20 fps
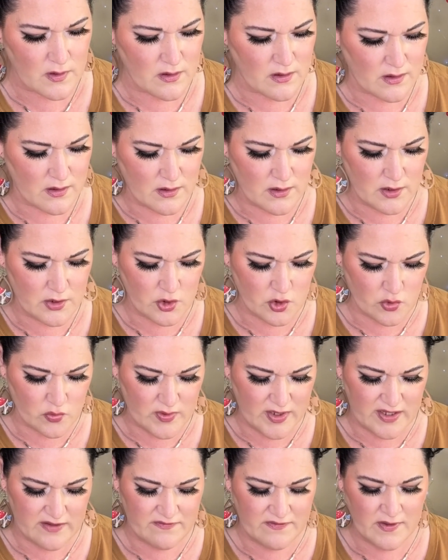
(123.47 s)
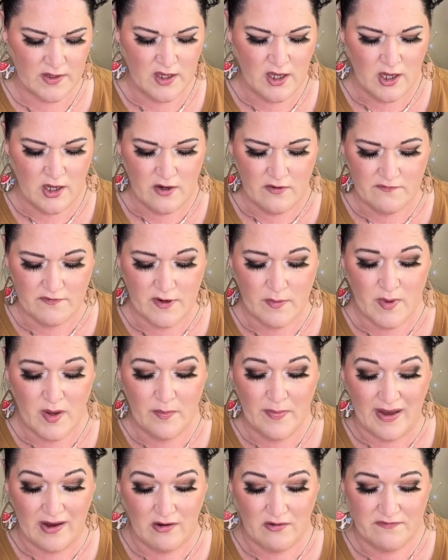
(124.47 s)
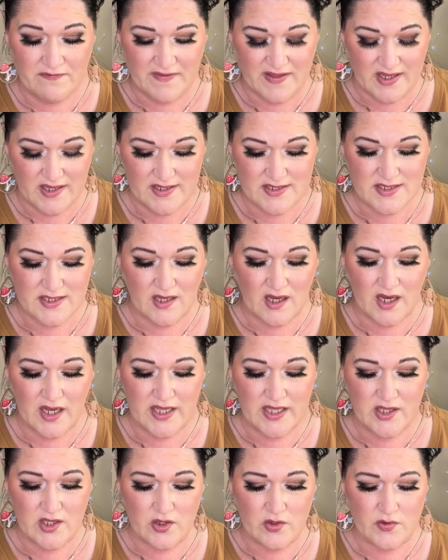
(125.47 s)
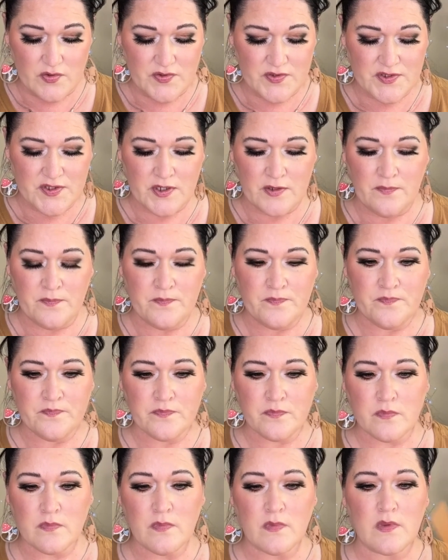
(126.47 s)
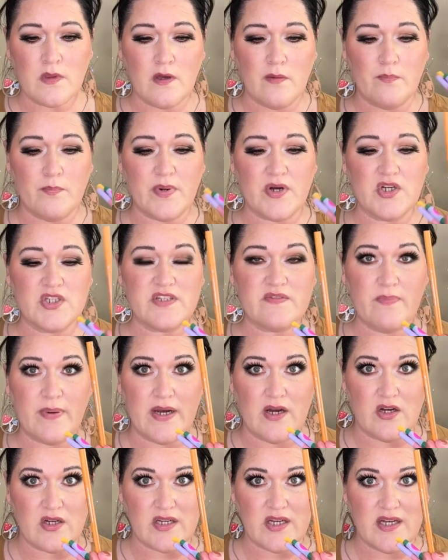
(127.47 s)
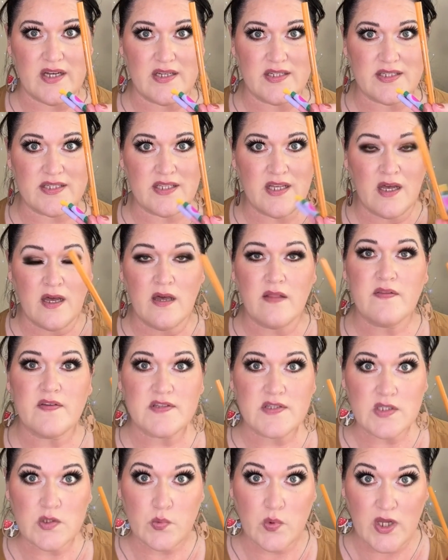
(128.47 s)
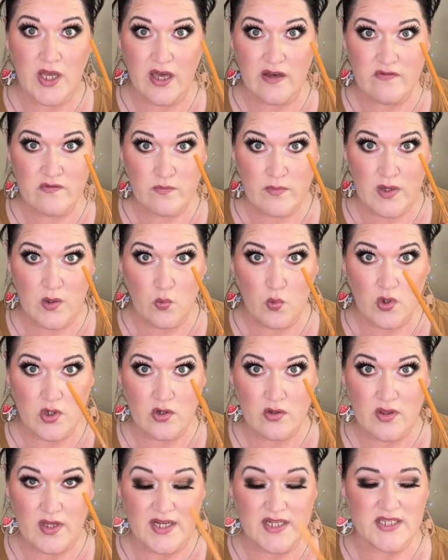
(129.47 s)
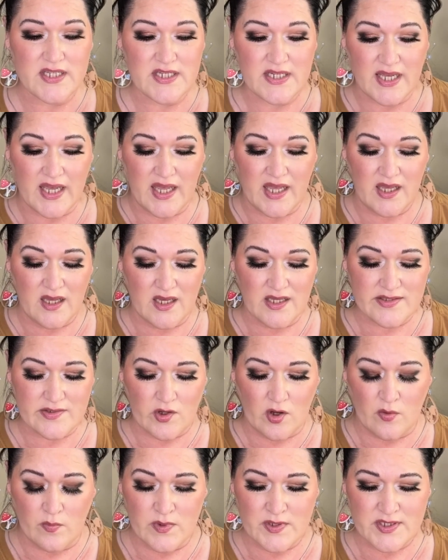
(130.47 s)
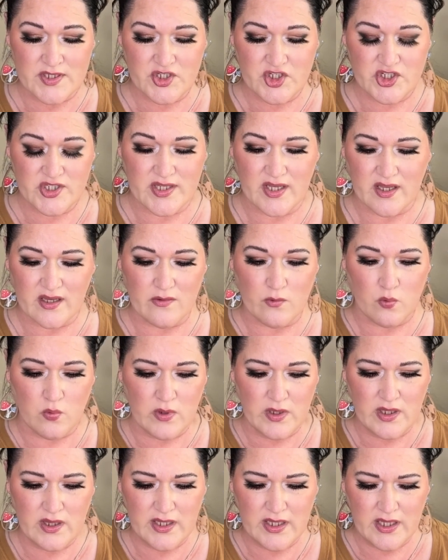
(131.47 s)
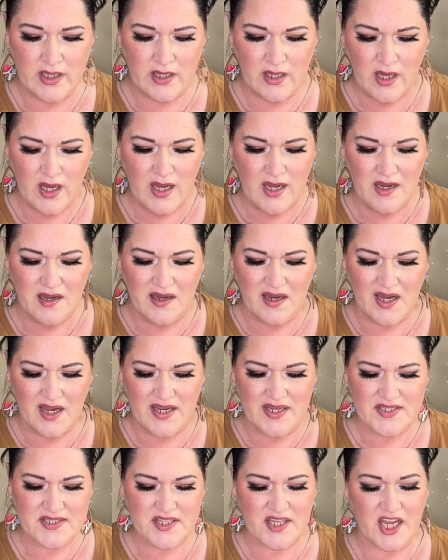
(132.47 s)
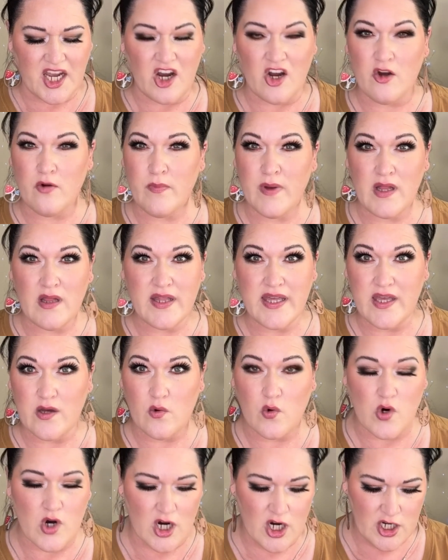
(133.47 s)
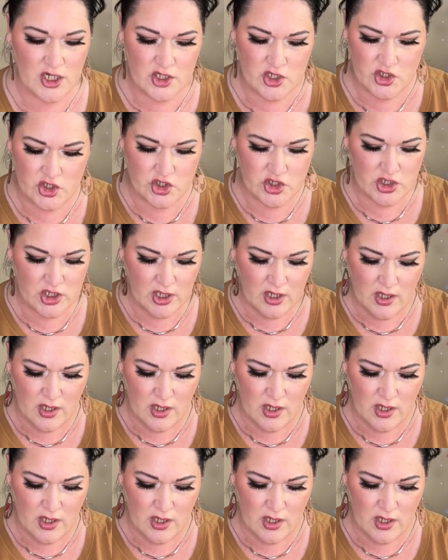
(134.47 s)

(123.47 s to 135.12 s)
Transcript: Good grief. From About Face, I used Birds of Paradise. This is what I have in my waterline today. It's almost just like a really nice caramelly orange.